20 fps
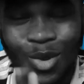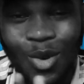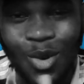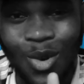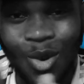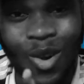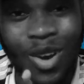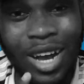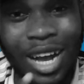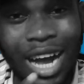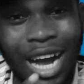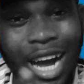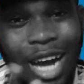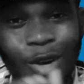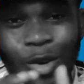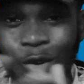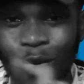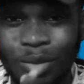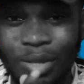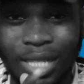no longer
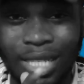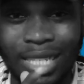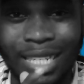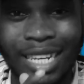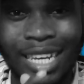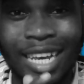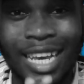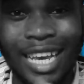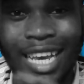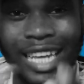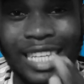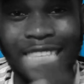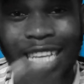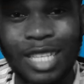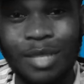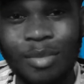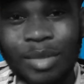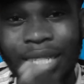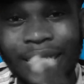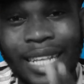an option. It
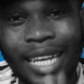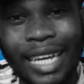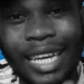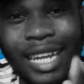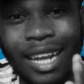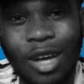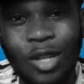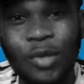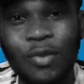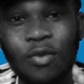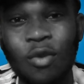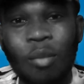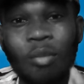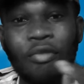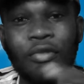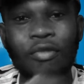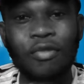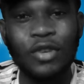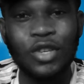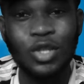has been taken out from
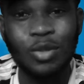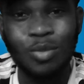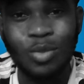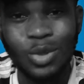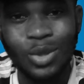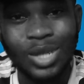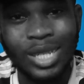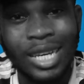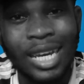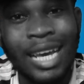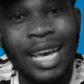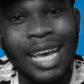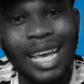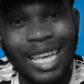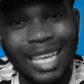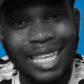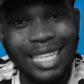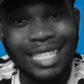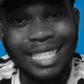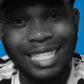Facebook.
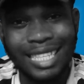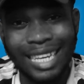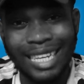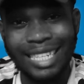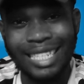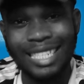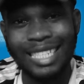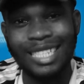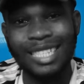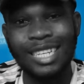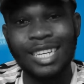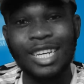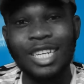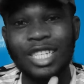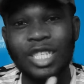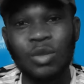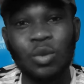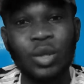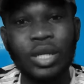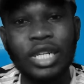Instead,
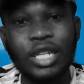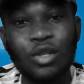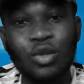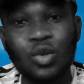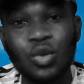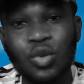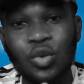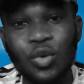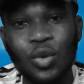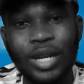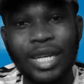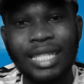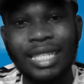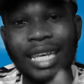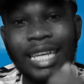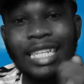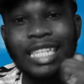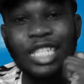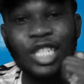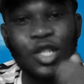you will need to
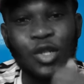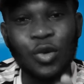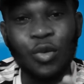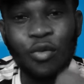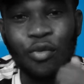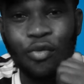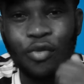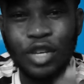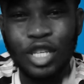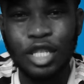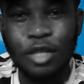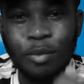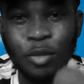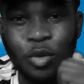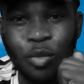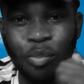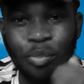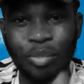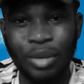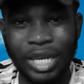create a new
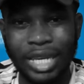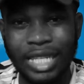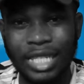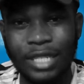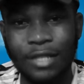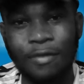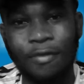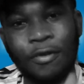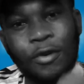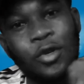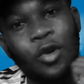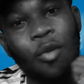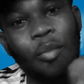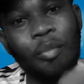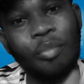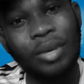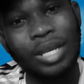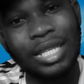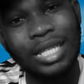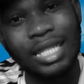Facebook page for your
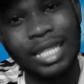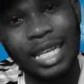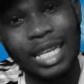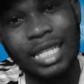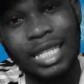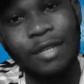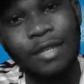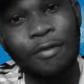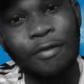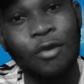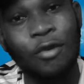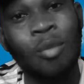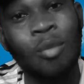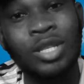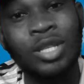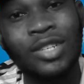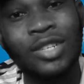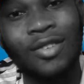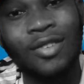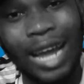business from
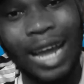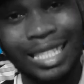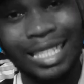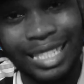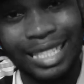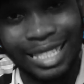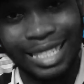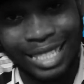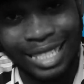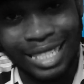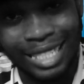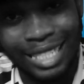scratch.